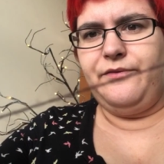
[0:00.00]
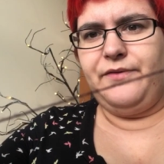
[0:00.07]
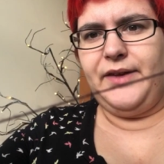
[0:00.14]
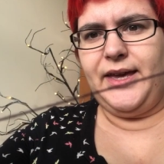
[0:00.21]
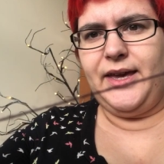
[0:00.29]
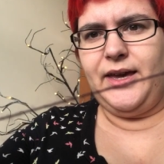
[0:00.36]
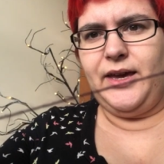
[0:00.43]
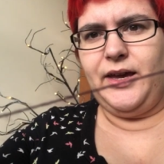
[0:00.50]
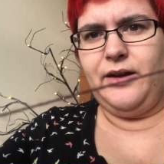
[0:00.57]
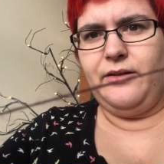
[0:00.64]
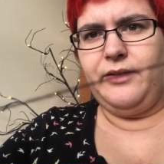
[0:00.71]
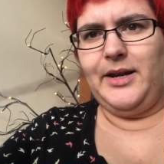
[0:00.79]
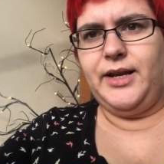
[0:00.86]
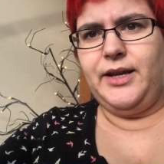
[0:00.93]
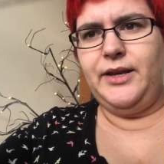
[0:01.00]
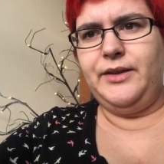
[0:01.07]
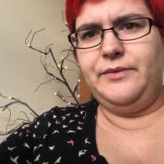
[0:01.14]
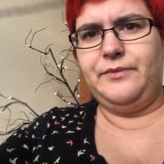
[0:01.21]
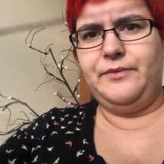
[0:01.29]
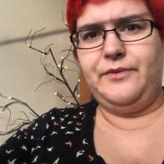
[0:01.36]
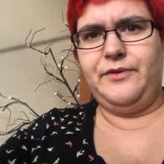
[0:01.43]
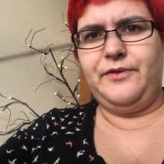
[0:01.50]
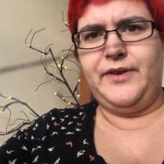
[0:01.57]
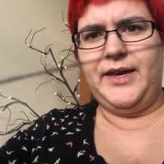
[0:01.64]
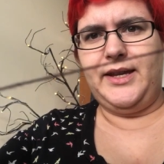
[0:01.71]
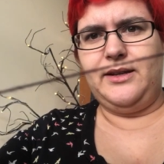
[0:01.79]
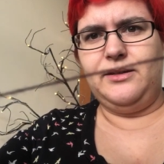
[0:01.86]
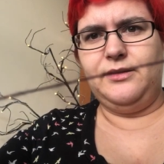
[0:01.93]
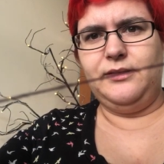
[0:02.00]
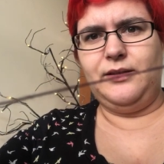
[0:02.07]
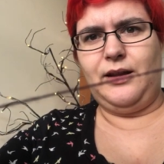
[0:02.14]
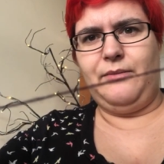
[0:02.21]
very thin.